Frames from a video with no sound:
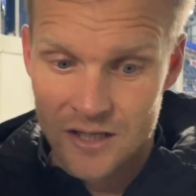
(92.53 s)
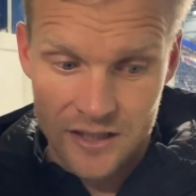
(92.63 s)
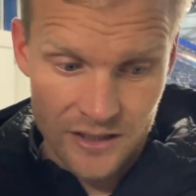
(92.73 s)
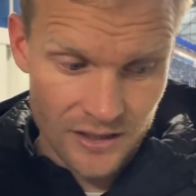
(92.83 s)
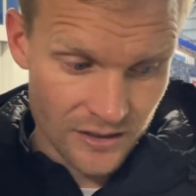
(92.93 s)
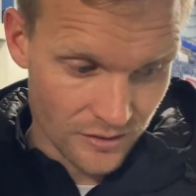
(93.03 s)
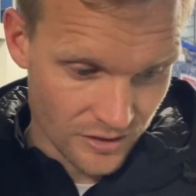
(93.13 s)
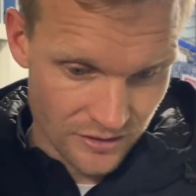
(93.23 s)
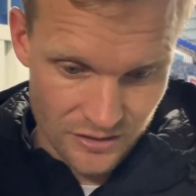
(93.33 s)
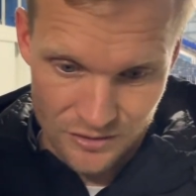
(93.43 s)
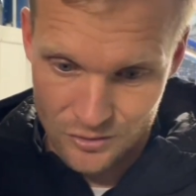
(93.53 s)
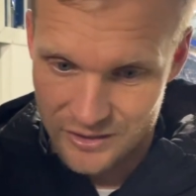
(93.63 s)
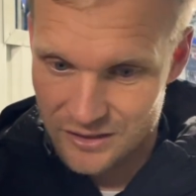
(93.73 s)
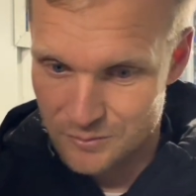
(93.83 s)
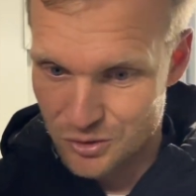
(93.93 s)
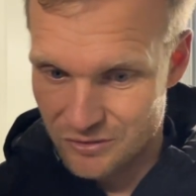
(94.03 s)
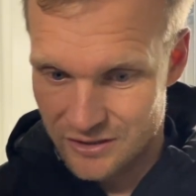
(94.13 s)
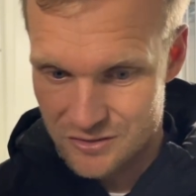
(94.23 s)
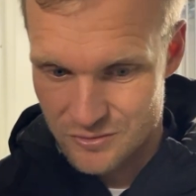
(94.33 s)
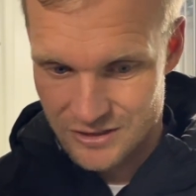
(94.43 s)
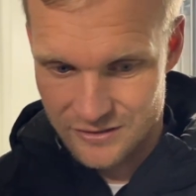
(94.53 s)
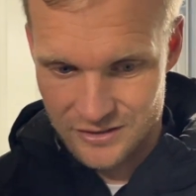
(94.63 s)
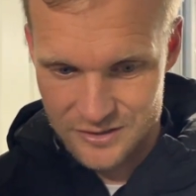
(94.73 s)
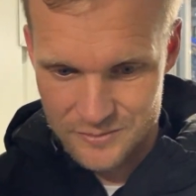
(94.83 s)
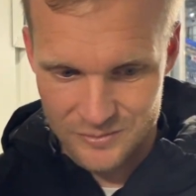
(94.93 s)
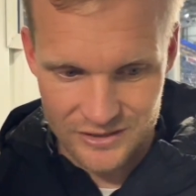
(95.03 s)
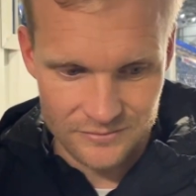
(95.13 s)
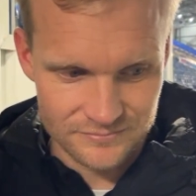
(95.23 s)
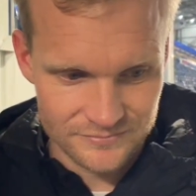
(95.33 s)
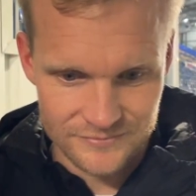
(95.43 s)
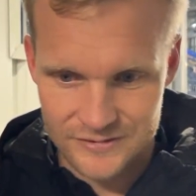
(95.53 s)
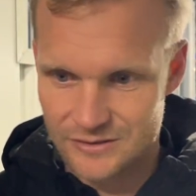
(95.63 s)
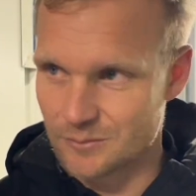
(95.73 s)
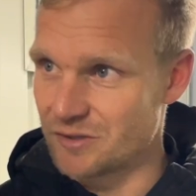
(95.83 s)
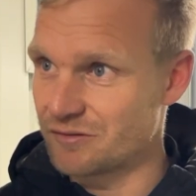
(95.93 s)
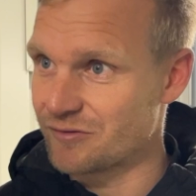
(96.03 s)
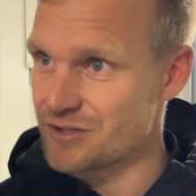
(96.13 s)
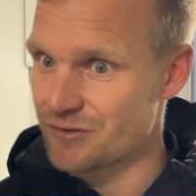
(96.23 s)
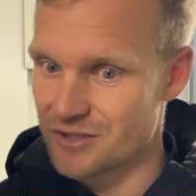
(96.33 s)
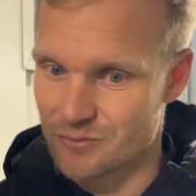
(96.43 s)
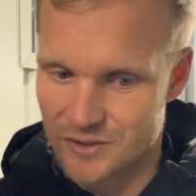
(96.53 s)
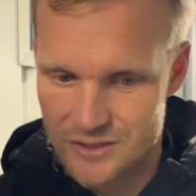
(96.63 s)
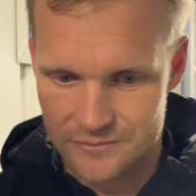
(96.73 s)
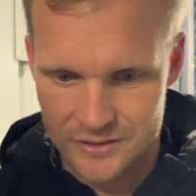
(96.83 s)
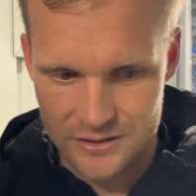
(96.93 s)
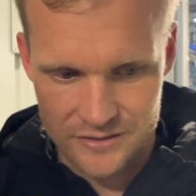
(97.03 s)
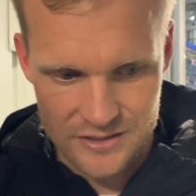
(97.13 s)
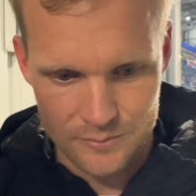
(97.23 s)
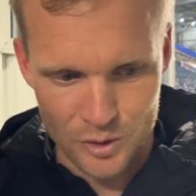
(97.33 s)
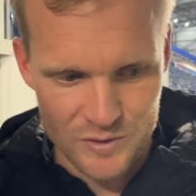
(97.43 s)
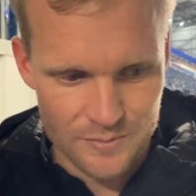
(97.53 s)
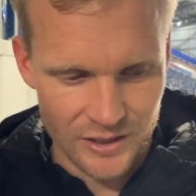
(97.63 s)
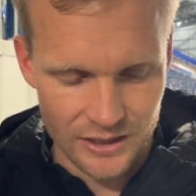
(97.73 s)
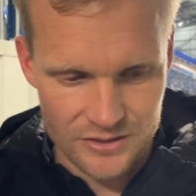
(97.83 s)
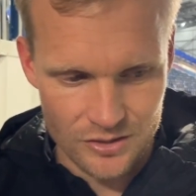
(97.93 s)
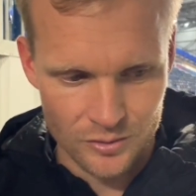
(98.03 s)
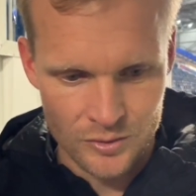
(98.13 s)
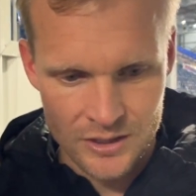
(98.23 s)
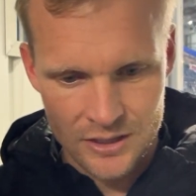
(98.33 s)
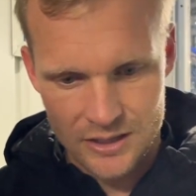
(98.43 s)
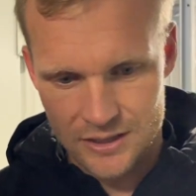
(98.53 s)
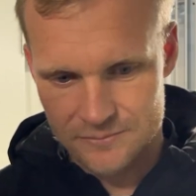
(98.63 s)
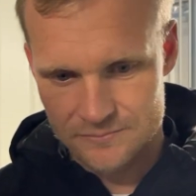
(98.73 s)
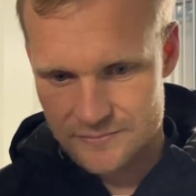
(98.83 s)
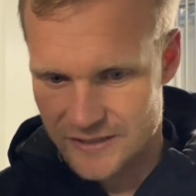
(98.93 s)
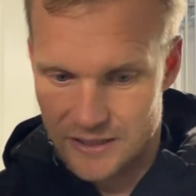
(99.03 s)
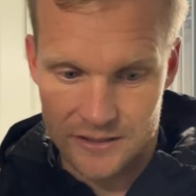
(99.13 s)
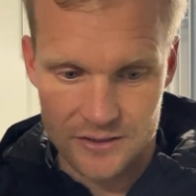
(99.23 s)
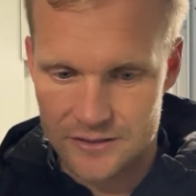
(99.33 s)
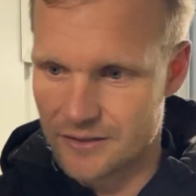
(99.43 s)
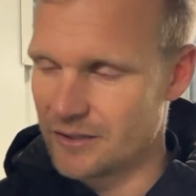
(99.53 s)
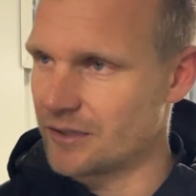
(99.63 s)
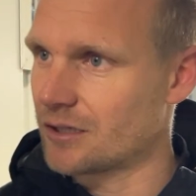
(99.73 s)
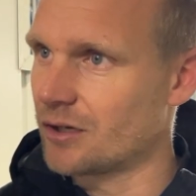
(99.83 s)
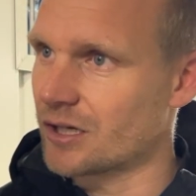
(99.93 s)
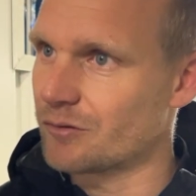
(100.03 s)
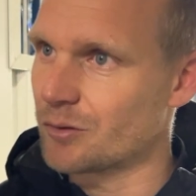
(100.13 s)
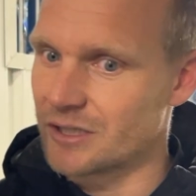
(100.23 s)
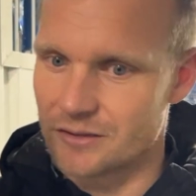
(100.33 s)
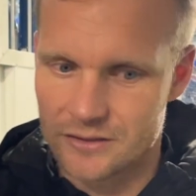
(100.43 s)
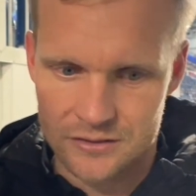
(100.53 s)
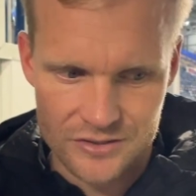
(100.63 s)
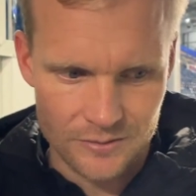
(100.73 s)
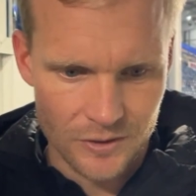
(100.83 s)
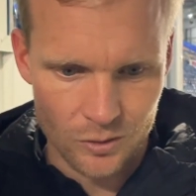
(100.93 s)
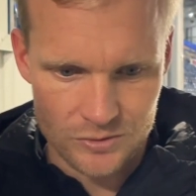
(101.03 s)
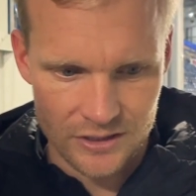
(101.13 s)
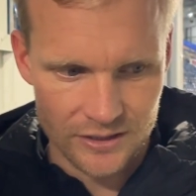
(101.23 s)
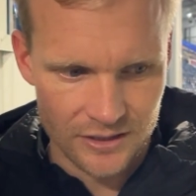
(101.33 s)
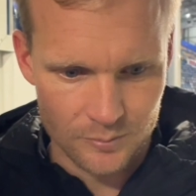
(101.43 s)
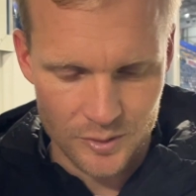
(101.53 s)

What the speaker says: Yeah, and not get them your end as well. I think that's probably a little bit of a frustration when you see moments back. So, yeah, you can't give away, you know, cheap goals like that.